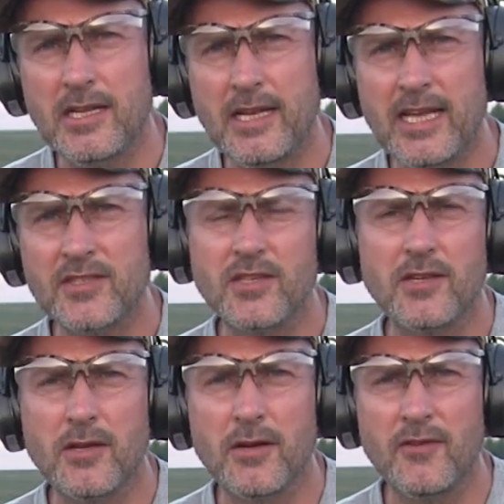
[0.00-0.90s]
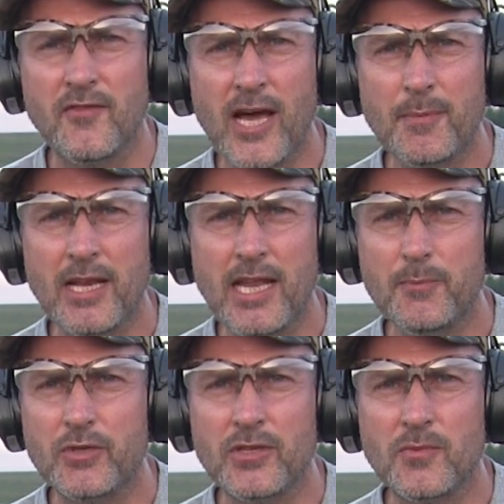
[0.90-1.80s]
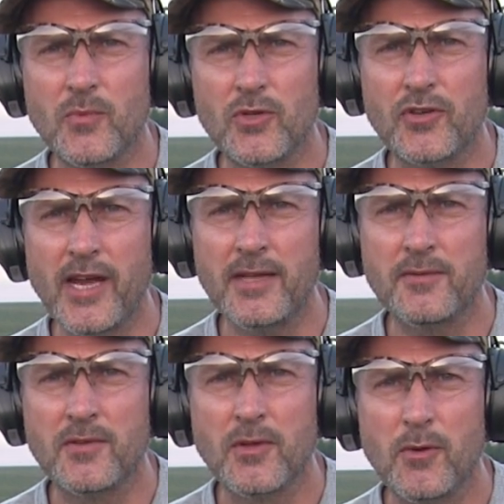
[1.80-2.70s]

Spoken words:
less flapping lips, and we'll try and